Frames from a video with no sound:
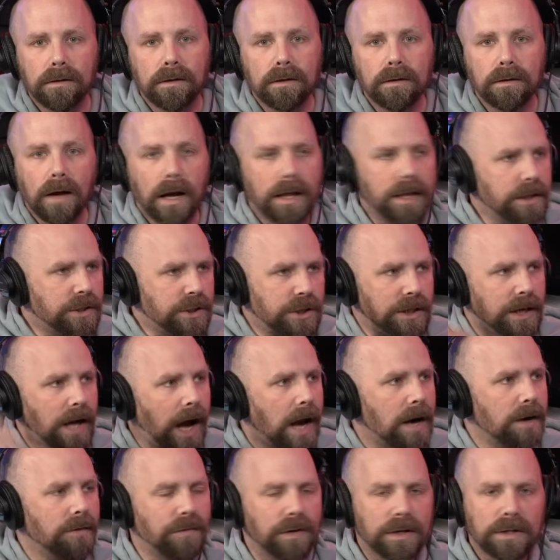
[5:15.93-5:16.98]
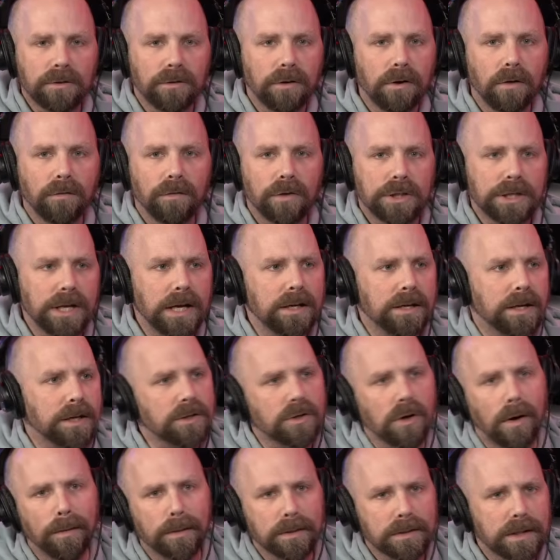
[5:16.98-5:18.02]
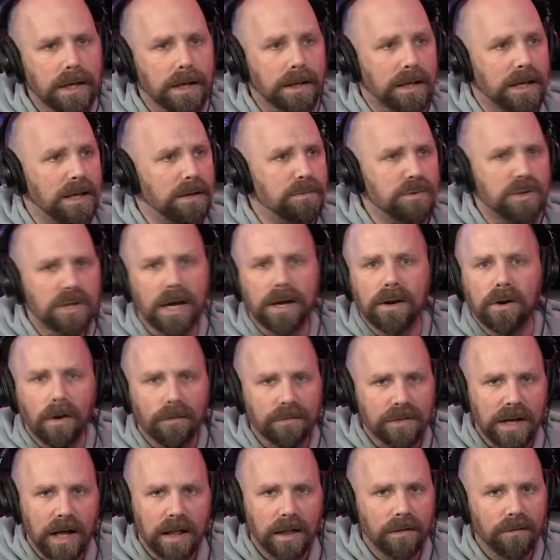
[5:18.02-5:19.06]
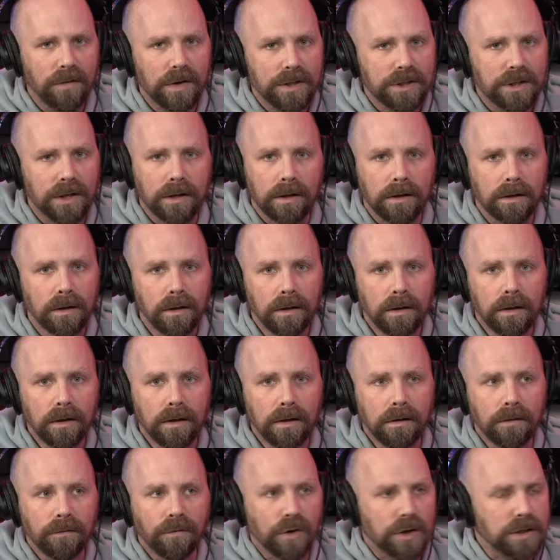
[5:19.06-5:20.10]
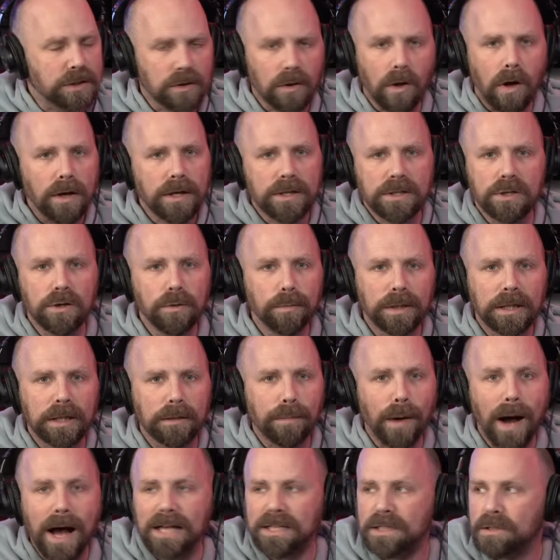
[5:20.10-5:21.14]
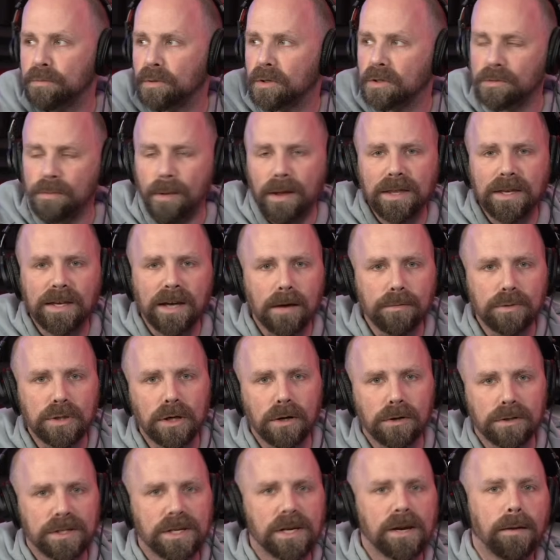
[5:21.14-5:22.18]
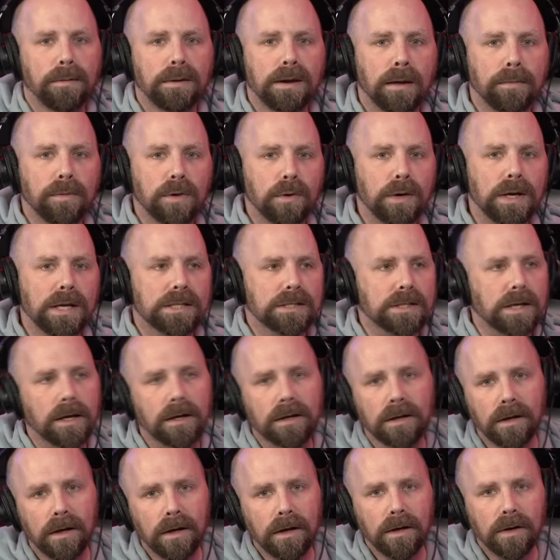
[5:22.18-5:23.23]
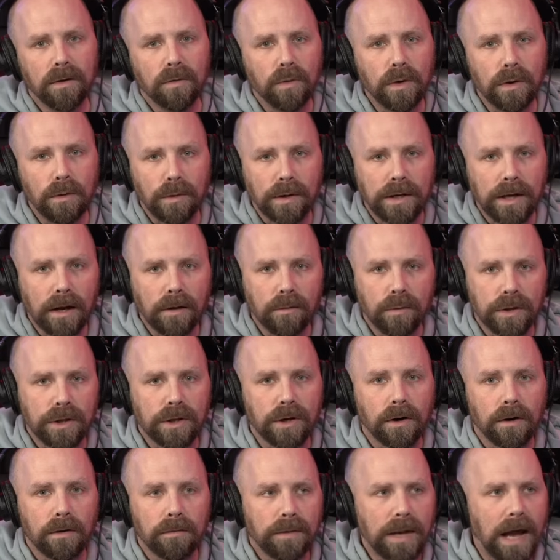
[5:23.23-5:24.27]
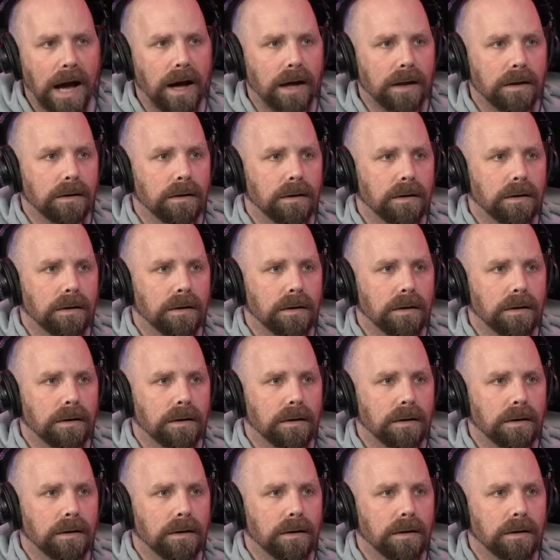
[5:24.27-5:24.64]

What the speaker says: I think she got her victory over Jade, and it's almost like keep Jade off television for as long as humanly possible. So by the time she goes to WWE, it's like we were done with her. Not